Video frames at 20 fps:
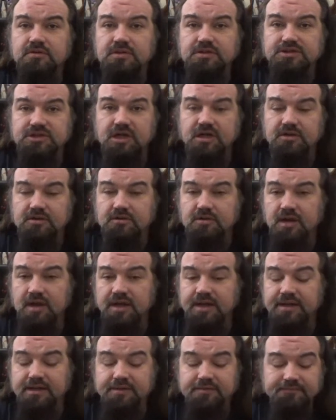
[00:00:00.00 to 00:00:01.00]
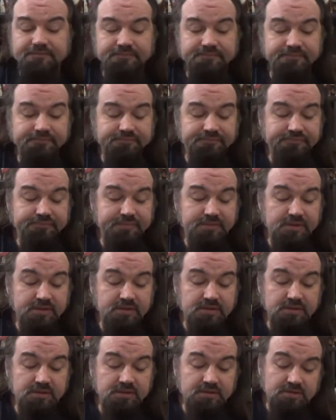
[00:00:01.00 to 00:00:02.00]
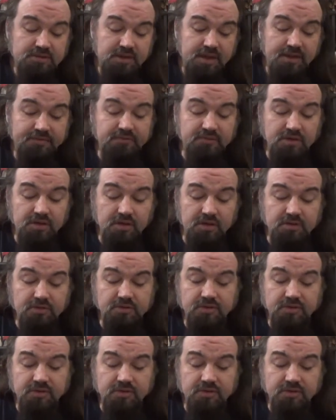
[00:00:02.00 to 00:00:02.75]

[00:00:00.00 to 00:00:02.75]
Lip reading: John Kree. After all,